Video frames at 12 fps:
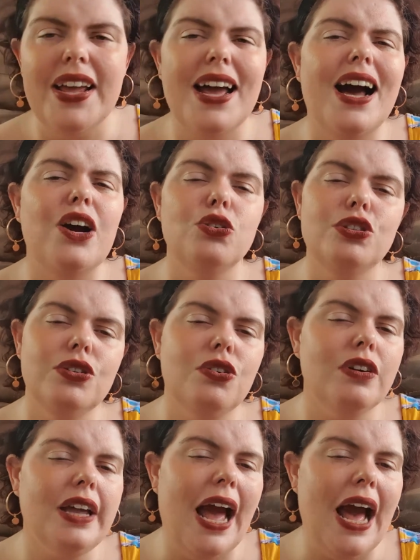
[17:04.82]
yeah, I also
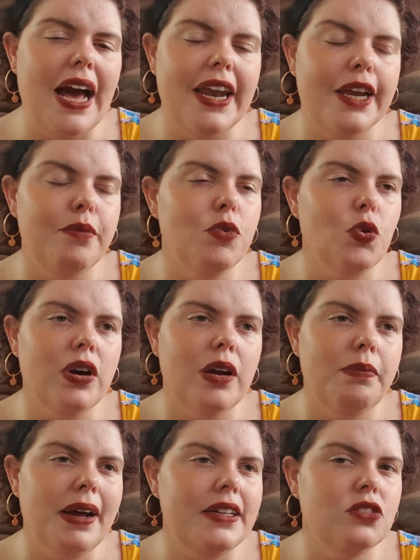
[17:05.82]
got Carrie Mora
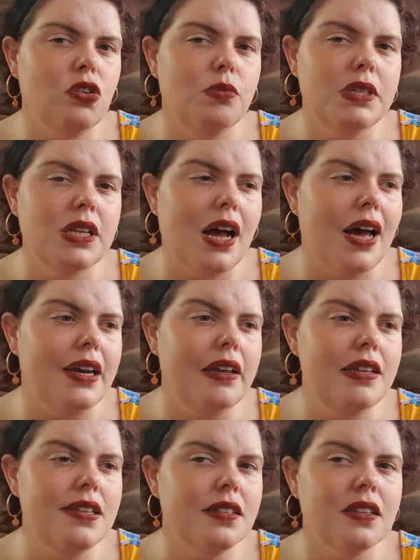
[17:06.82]
by Thomas
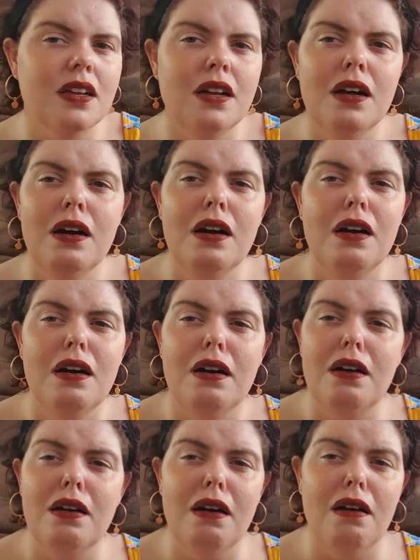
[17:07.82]
Harris.
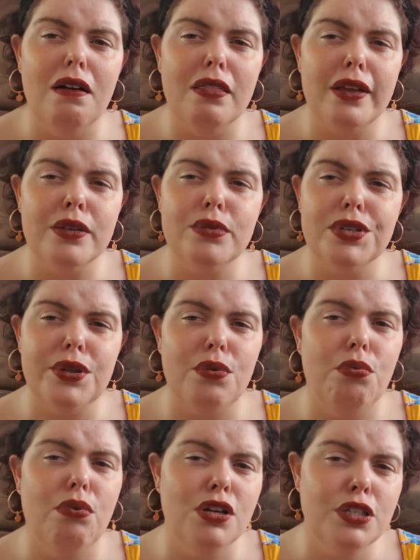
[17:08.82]
Oh, this was the
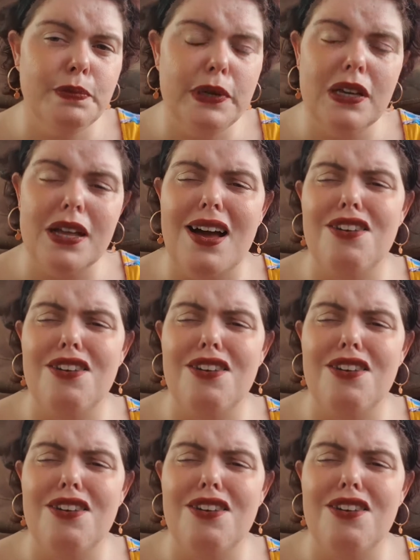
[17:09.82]
worst book I